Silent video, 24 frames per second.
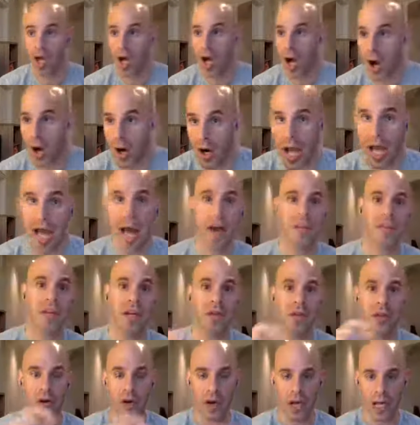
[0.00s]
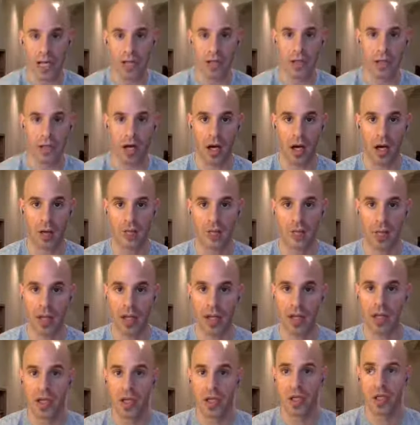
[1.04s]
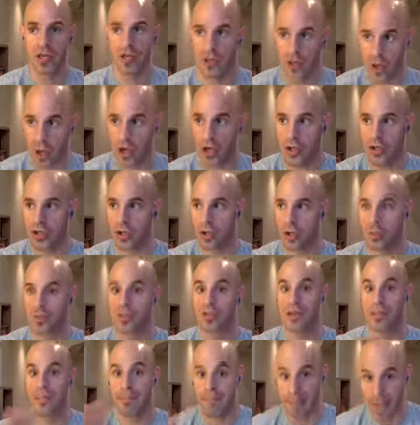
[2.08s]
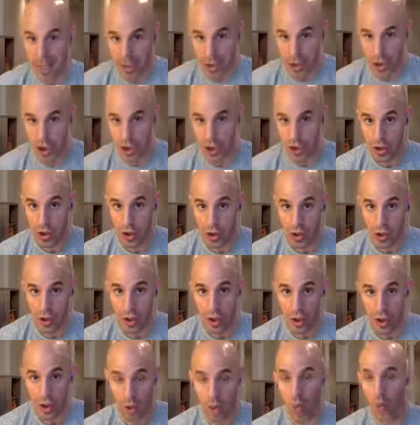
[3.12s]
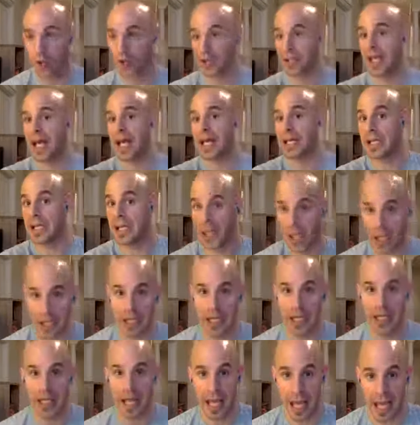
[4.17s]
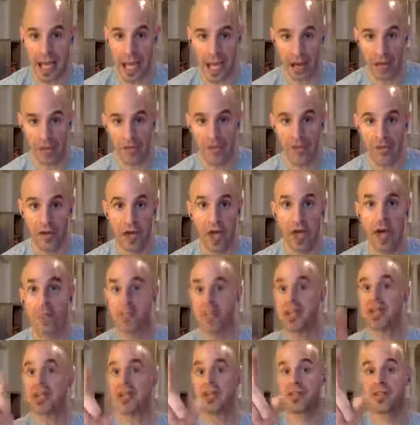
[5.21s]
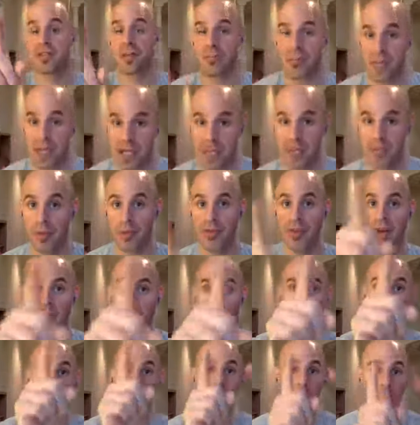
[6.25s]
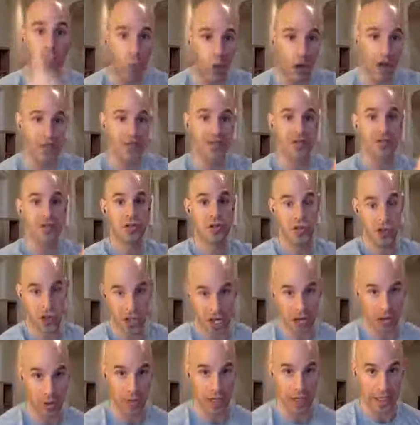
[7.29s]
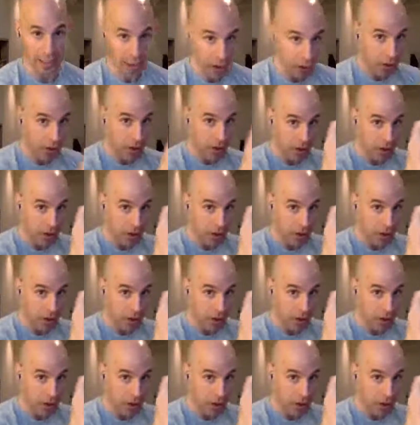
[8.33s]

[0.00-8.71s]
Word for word: are having their income start to diminish or get cut in half because the people that were once sharing